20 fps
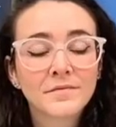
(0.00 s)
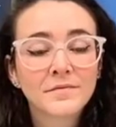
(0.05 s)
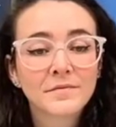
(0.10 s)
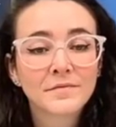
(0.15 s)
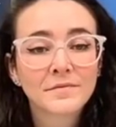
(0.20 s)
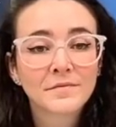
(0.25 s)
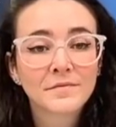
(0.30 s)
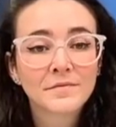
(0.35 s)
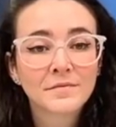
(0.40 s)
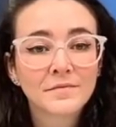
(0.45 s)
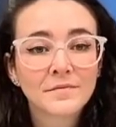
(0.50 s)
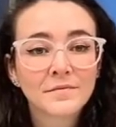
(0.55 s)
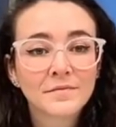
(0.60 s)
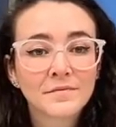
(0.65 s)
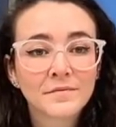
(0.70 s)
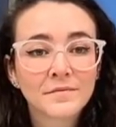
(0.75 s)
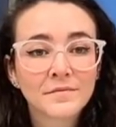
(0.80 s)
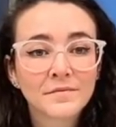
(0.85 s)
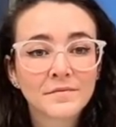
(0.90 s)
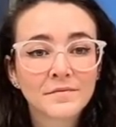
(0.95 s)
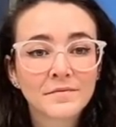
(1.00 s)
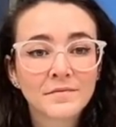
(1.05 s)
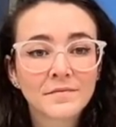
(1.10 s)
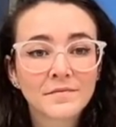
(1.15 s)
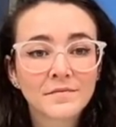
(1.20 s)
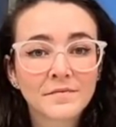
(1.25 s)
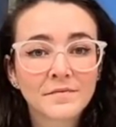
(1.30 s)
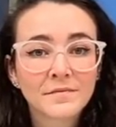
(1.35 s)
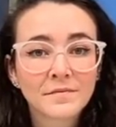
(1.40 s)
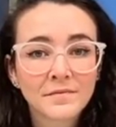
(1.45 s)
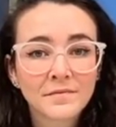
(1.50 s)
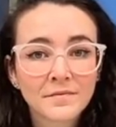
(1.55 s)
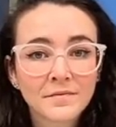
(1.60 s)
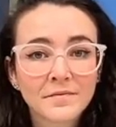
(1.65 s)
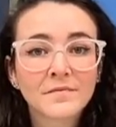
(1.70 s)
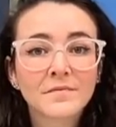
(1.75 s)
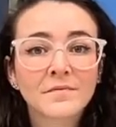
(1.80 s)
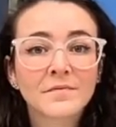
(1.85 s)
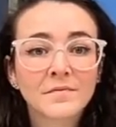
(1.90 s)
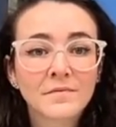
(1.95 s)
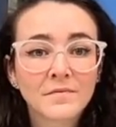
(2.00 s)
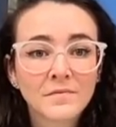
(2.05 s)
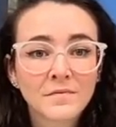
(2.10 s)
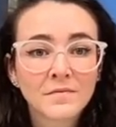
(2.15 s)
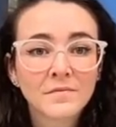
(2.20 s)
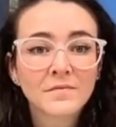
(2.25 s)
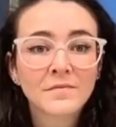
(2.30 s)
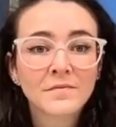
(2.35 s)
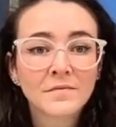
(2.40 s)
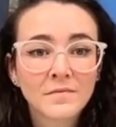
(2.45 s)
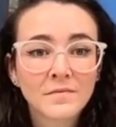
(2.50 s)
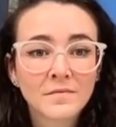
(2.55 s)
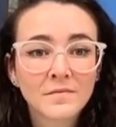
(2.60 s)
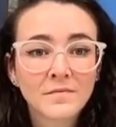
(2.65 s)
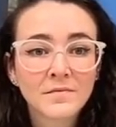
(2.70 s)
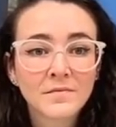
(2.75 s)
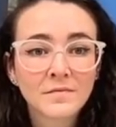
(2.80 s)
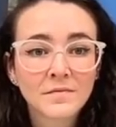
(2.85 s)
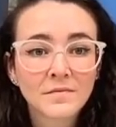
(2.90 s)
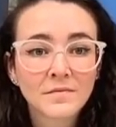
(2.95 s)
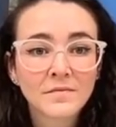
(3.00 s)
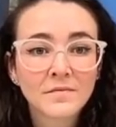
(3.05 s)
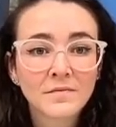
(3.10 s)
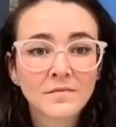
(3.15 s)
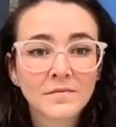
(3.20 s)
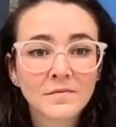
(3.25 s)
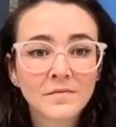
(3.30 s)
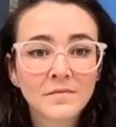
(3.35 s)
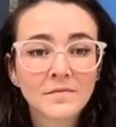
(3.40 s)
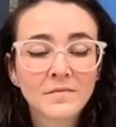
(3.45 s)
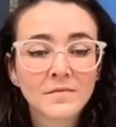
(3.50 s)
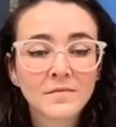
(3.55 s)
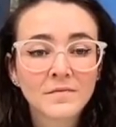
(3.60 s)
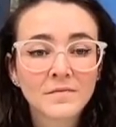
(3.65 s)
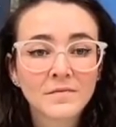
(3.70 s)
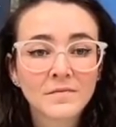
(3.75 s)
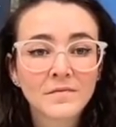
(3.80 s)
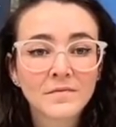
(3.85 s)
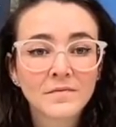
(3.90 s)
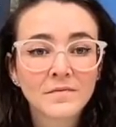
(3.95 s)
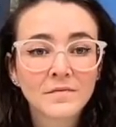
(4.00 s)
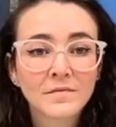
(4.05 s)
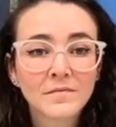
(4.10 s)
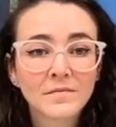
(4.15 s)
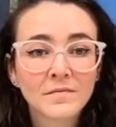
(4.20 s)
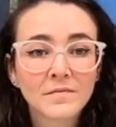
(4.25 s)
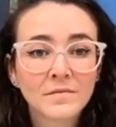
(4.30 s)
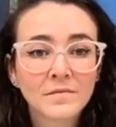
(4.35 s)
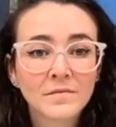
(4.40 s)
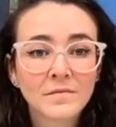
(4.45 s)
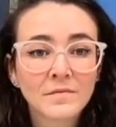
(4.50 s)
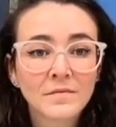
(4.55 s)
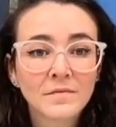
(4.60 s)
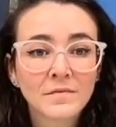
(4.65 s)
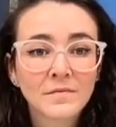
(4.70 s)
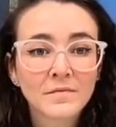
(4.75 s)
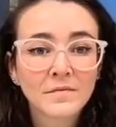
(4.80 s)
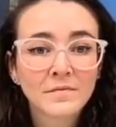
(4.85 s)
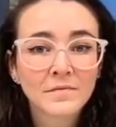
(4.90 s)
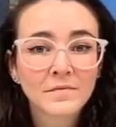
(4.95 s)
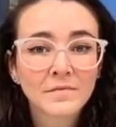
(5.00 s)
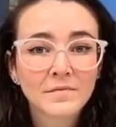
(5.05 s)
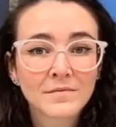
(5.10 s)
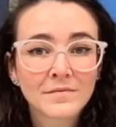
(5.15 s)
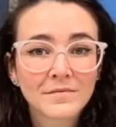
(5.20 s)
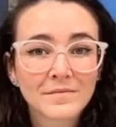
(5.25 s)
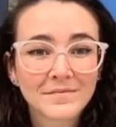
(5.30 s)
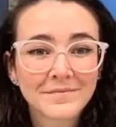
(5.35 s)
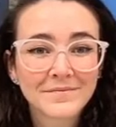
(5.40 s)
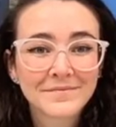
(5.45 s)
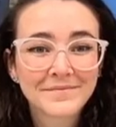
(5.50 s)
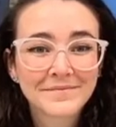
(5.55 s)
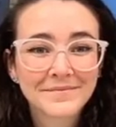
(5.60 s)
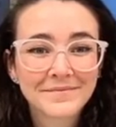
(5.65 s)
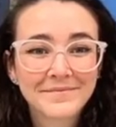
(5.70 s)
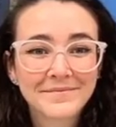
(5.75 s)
This person isn't speaking.